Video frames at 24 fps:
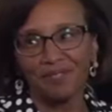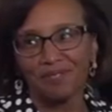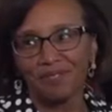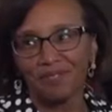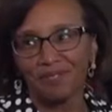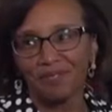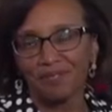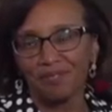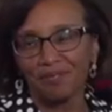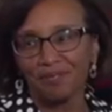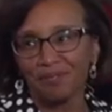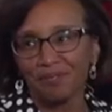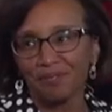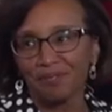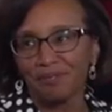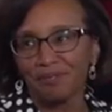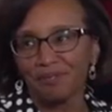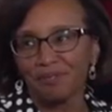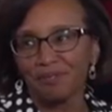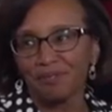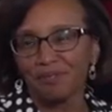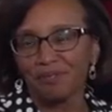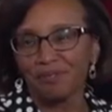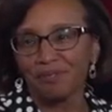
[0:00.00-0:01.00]

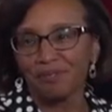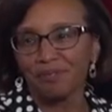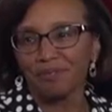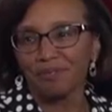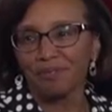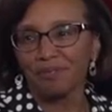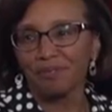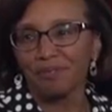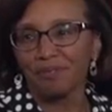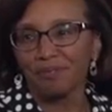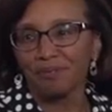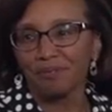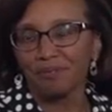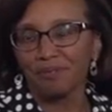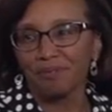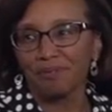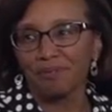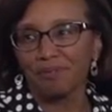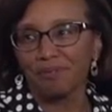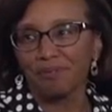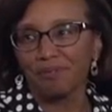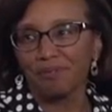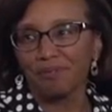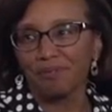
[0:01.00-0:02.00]

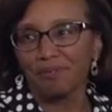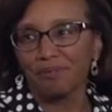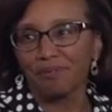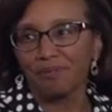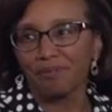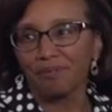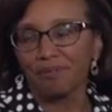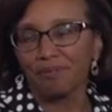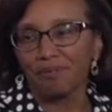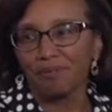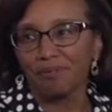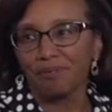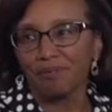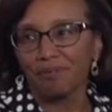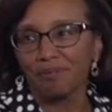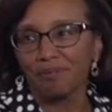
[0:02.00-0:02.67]
No words are spoken by the person on screen.